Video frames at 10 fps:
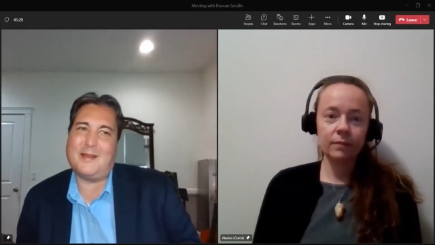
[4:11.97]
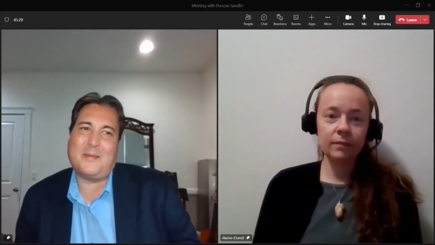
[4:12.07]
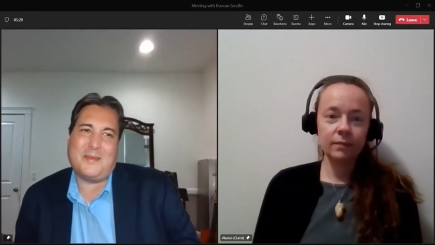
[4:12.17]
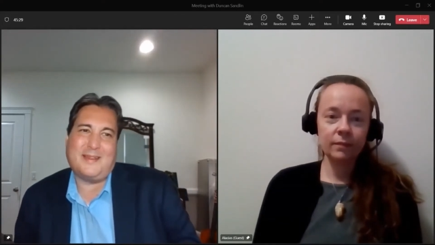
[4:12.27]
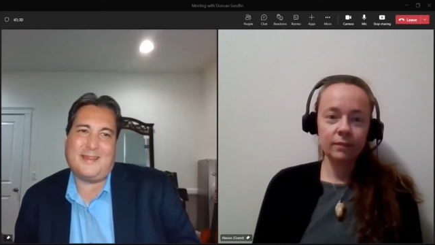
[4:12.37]

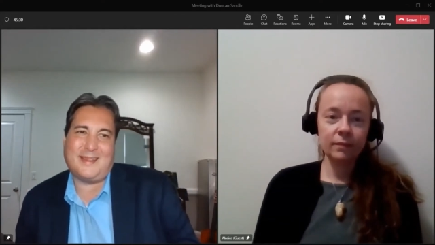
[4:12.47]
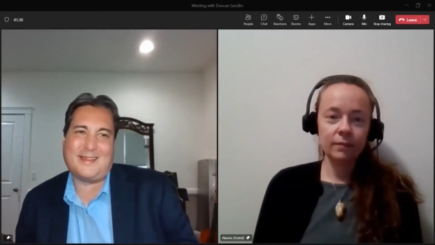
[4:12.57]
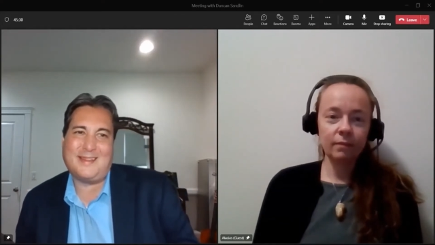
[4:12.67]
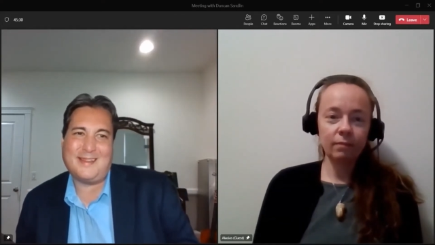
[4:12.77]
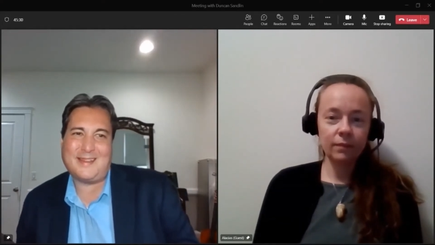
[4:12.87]
Speaker 1: I mean...
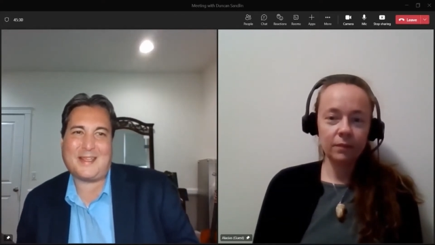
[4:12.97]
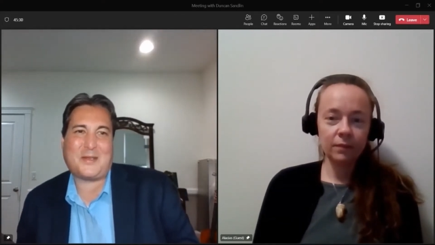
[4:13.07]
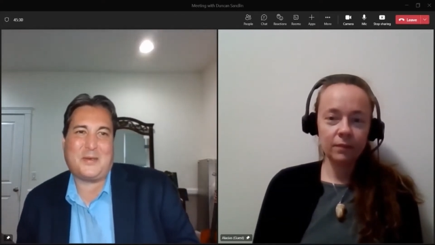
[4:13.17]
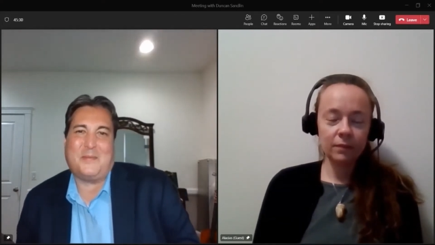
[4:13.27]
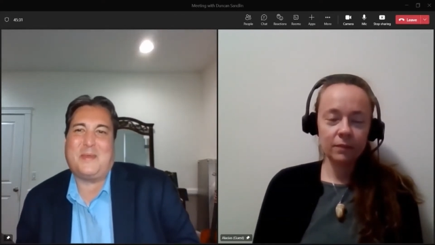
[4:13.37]
It
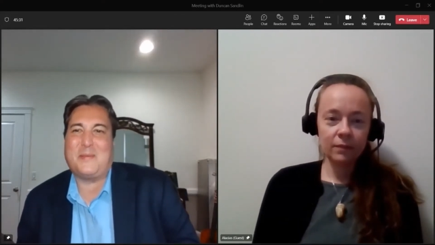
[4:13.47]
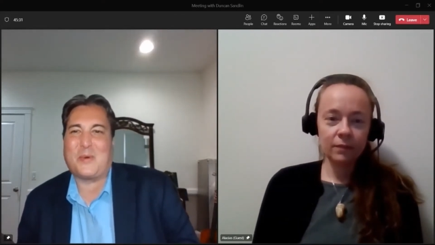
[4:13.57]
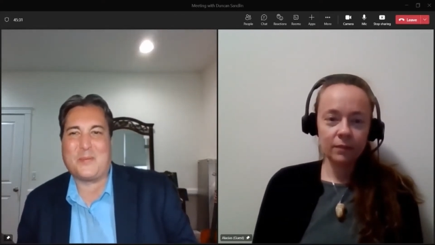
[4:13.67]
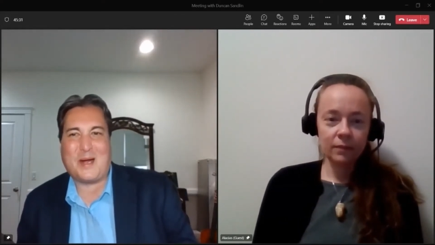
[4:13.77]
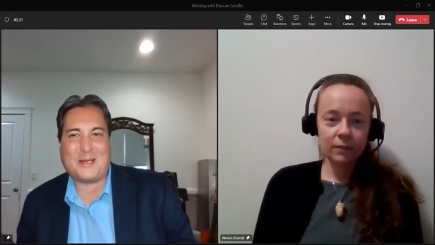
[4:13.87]
couldn't be
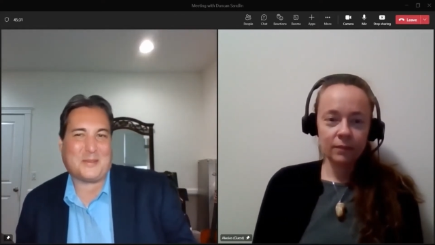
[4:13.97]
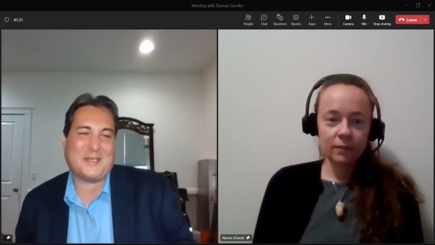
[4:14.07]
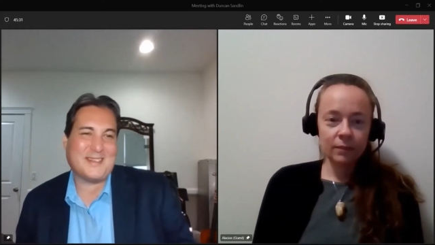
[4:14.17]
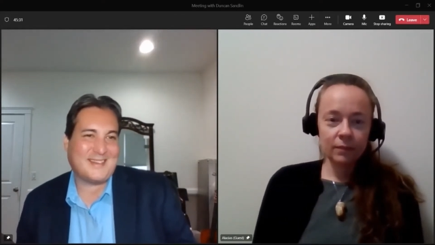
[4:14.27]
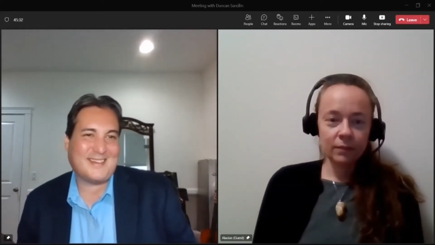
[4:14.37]
more moderate.